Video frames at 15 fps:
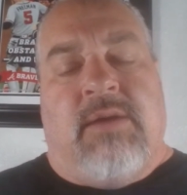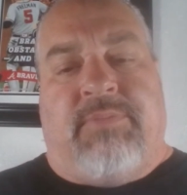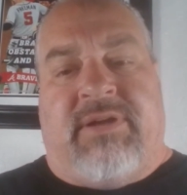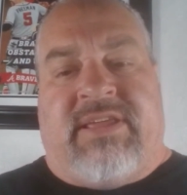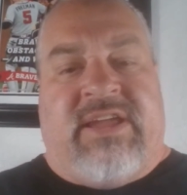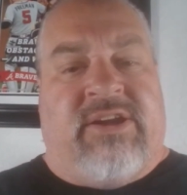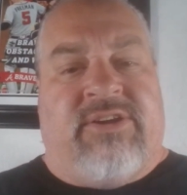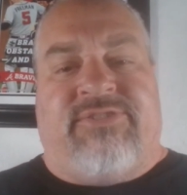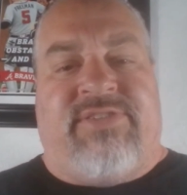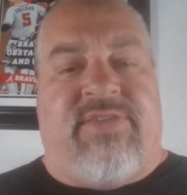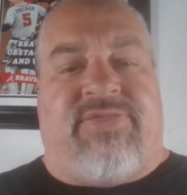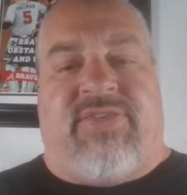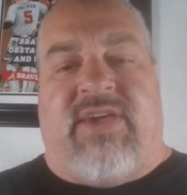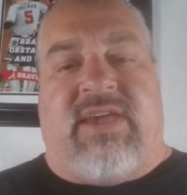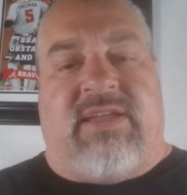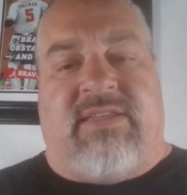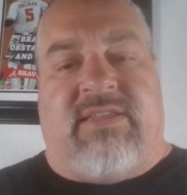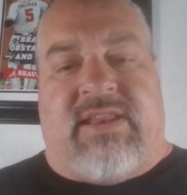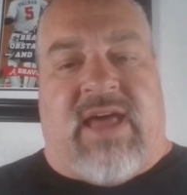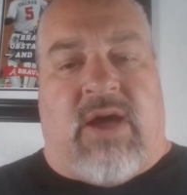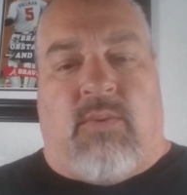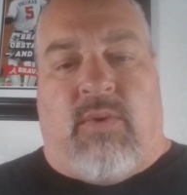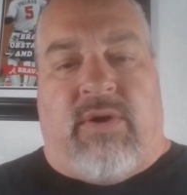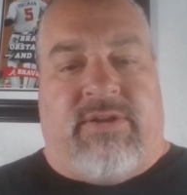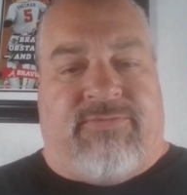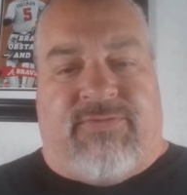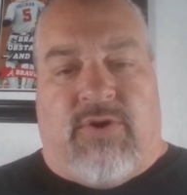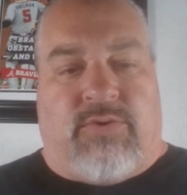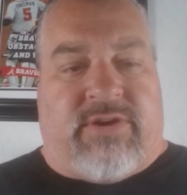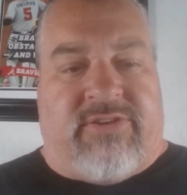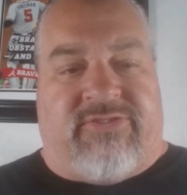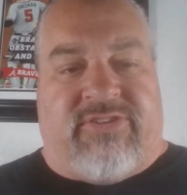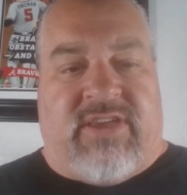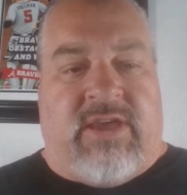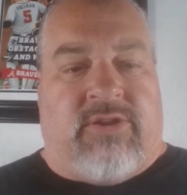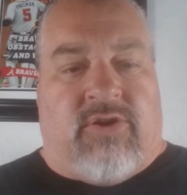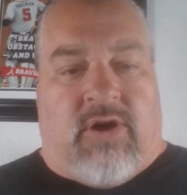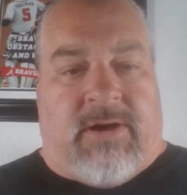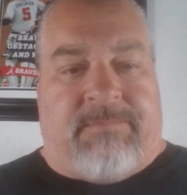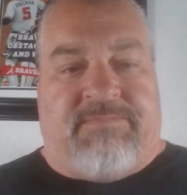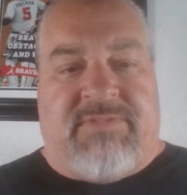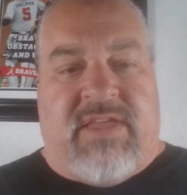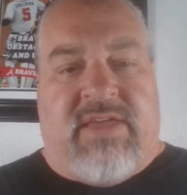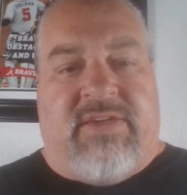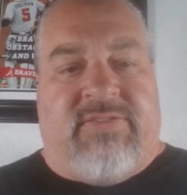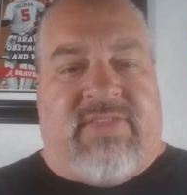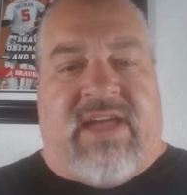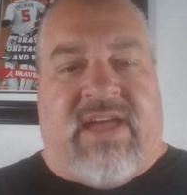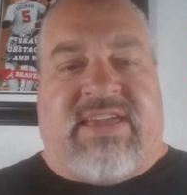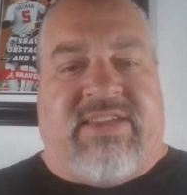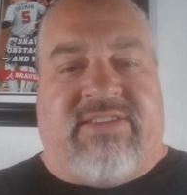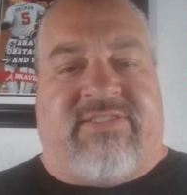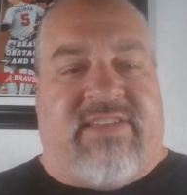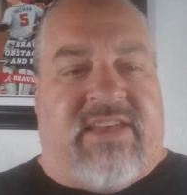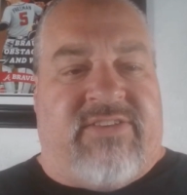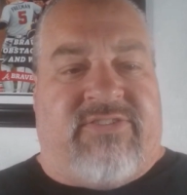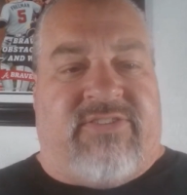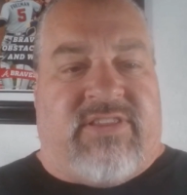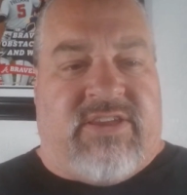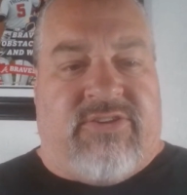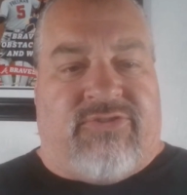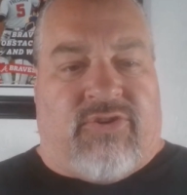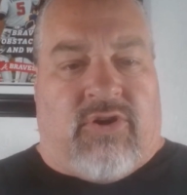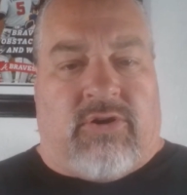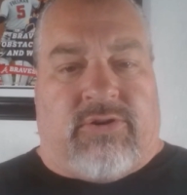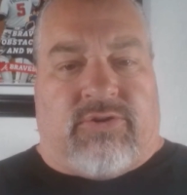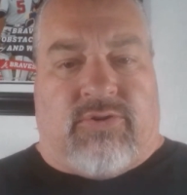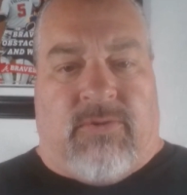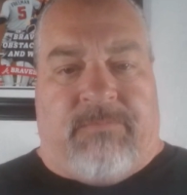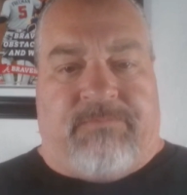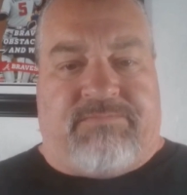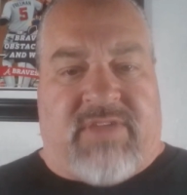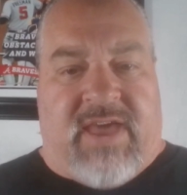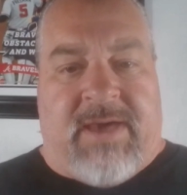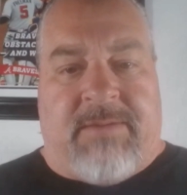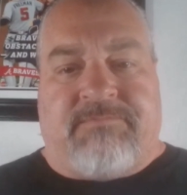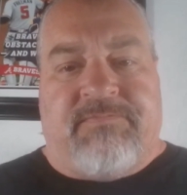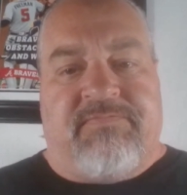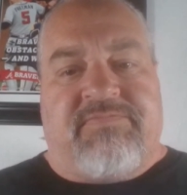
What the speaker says: But here's the thing that I want to focus in on that he says in his article, okay?